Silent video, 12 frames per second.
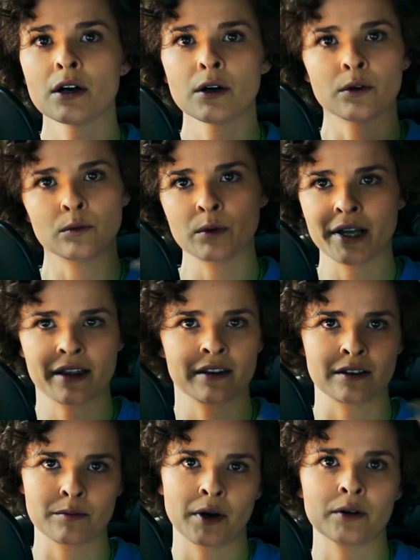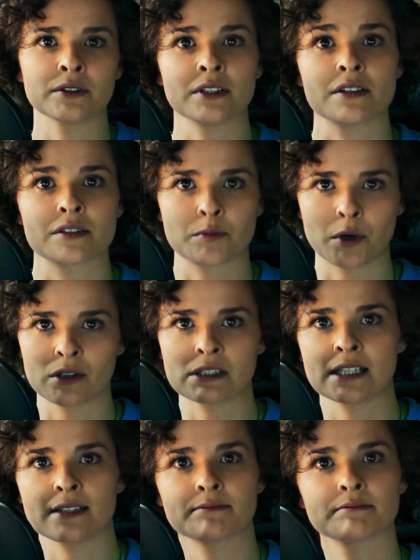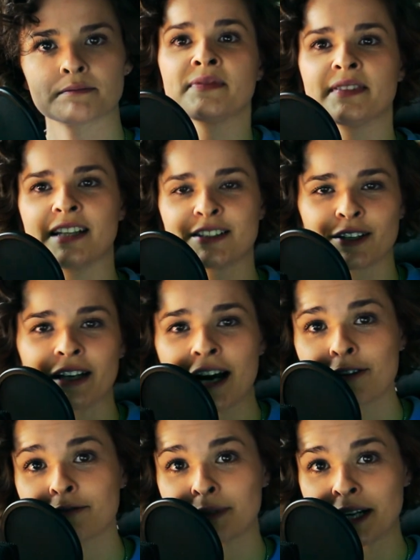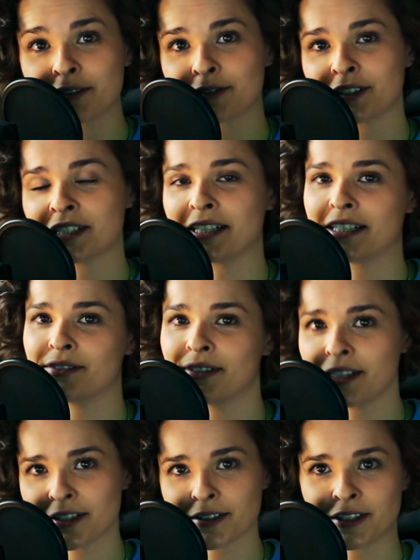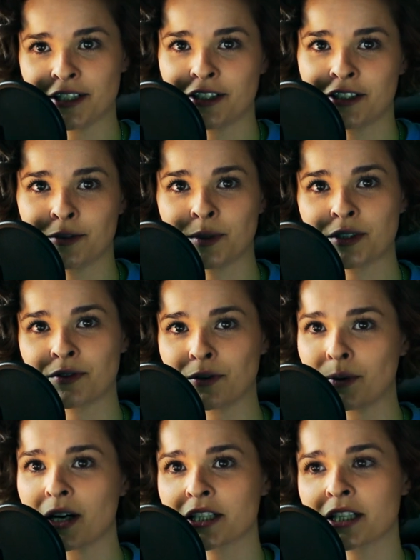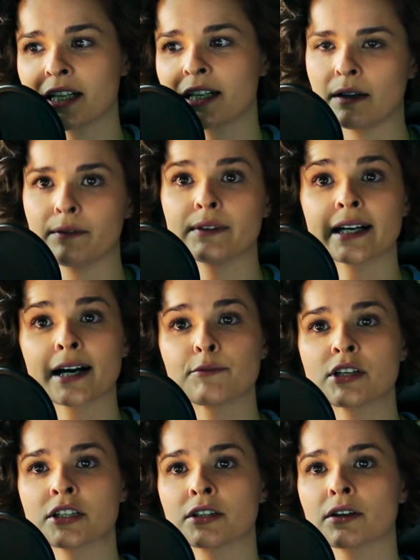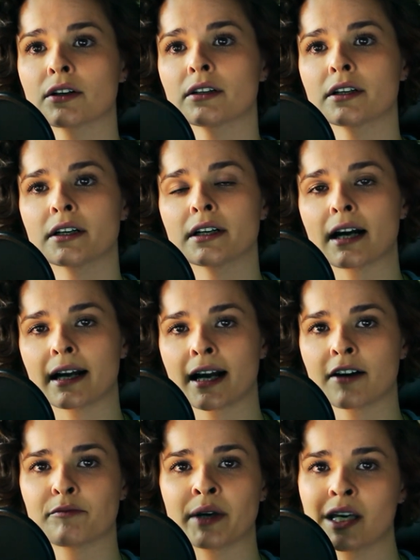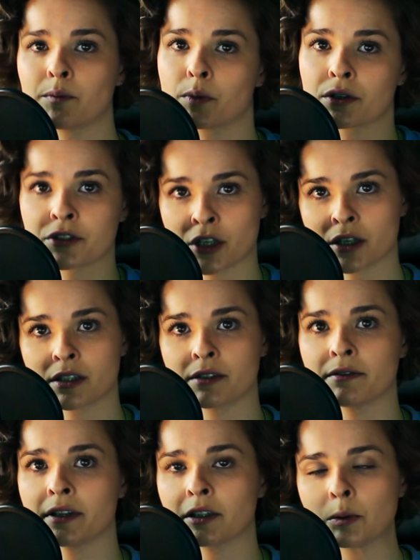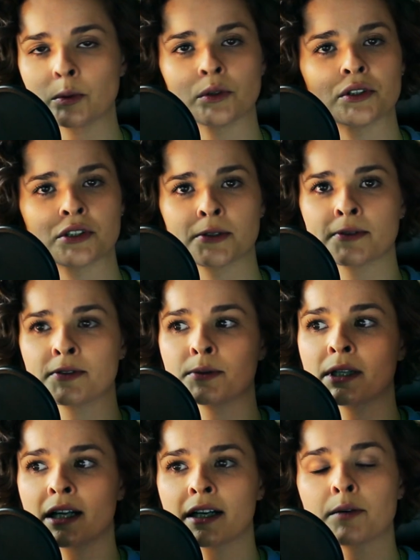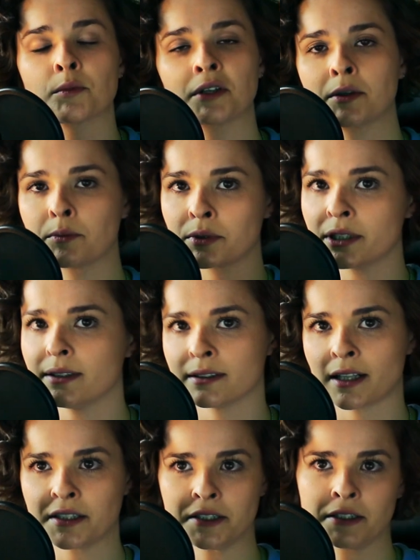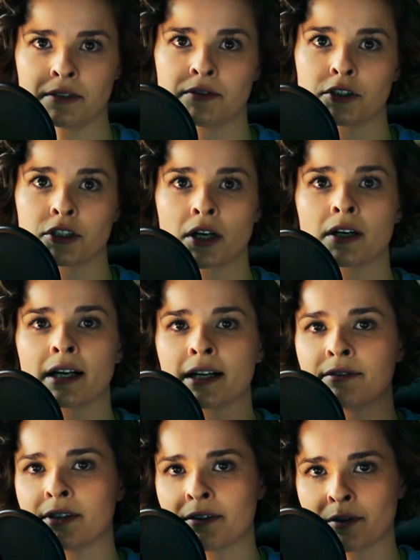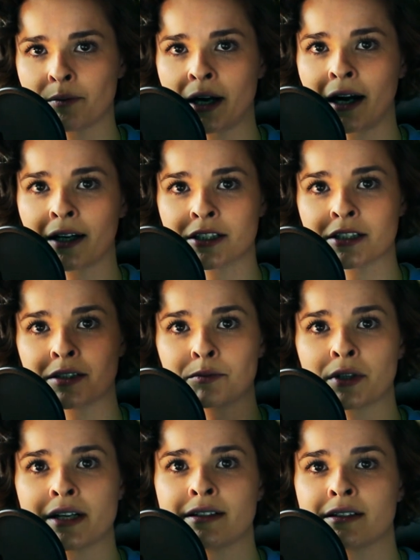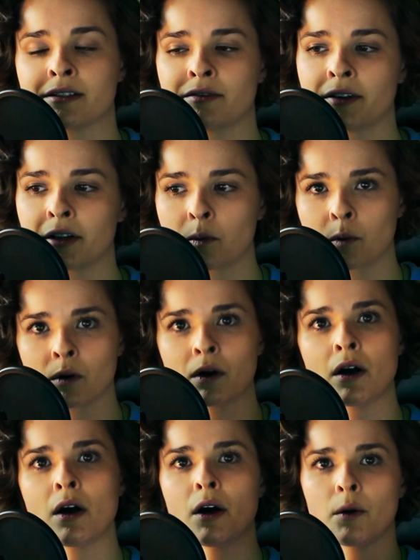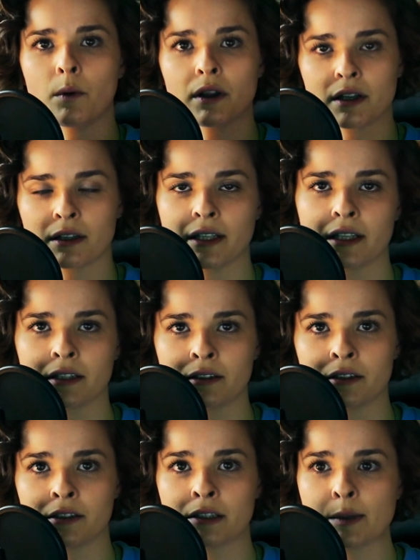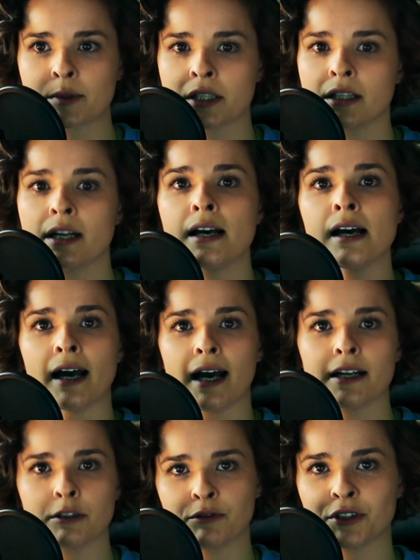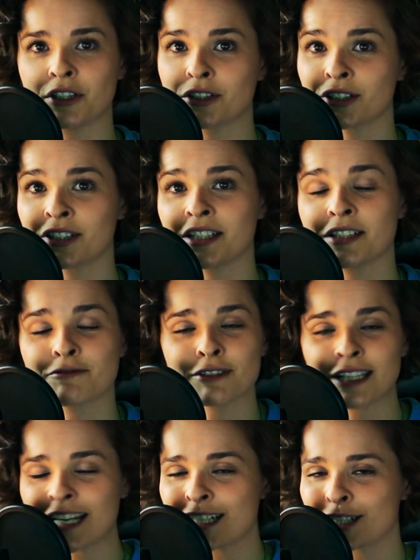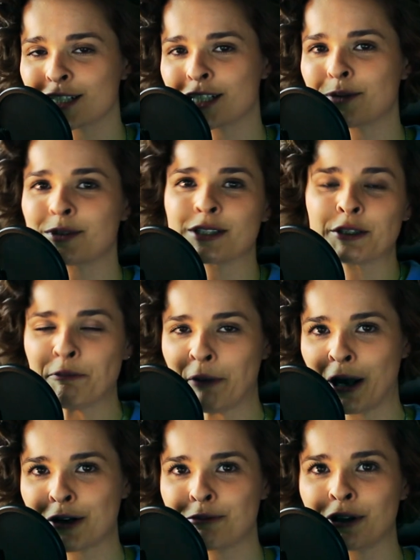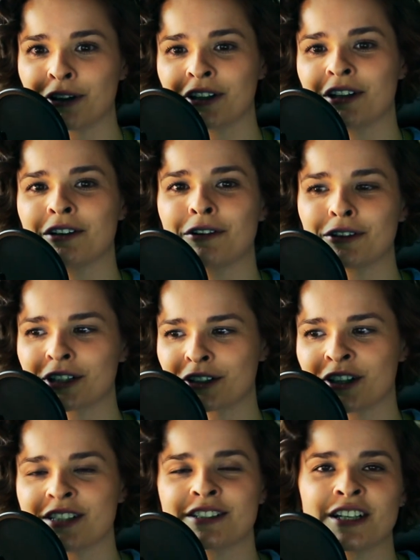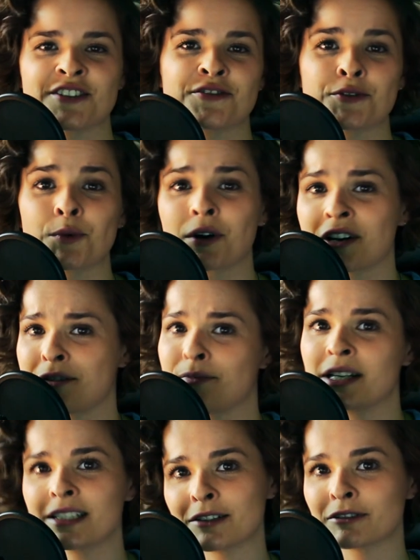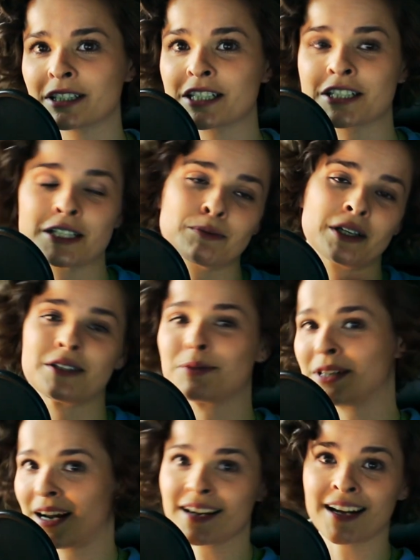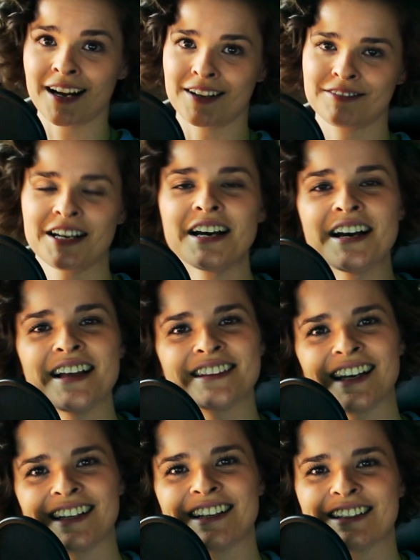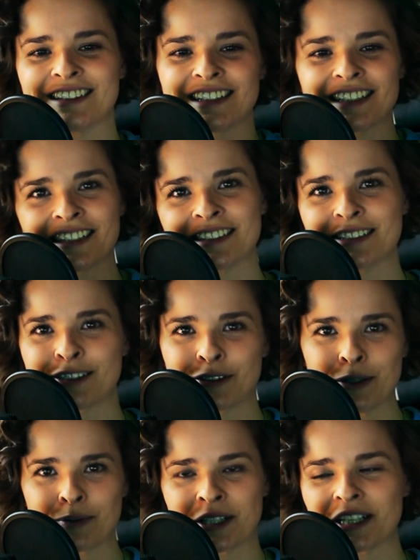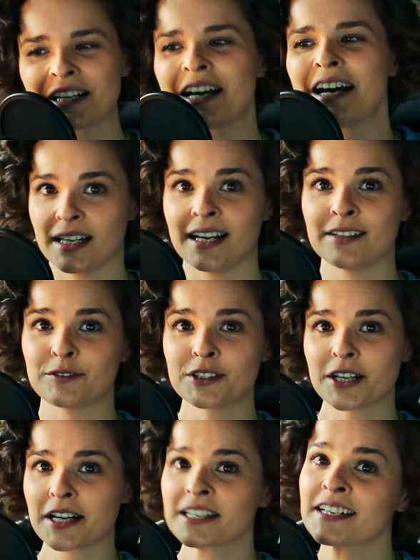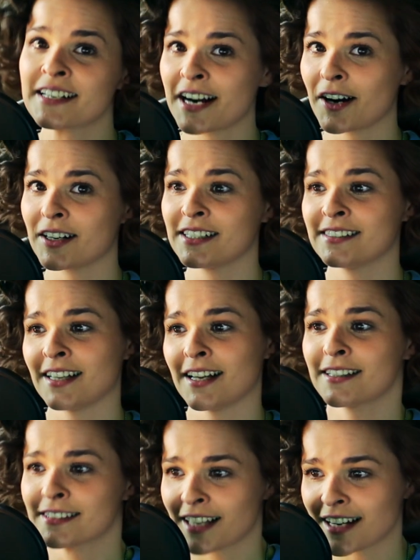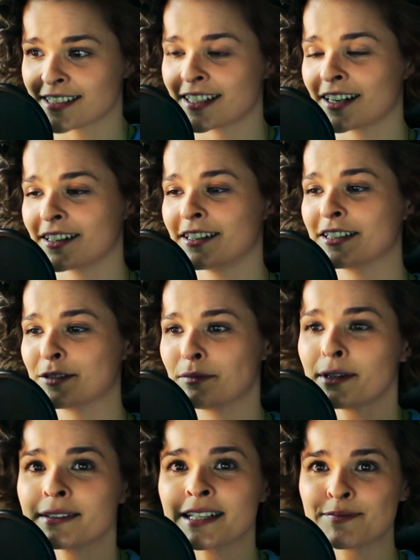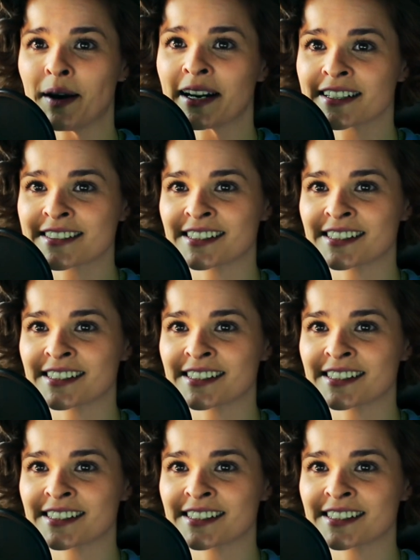with and about the other person. That's all I have planned for today's video. Thank you so much for watching. Like I mentioned earlier, I have paid birth charts available, and so if you would like a more complete analysis of your chart, I have different packages and prices available with a link in the description. And if you're interested in relationships and compatibility and all that great stuff and want an amazing relationship like the one I have, then link in the description. And we're talking an Aries Sun, Sagittarius Moon that managed to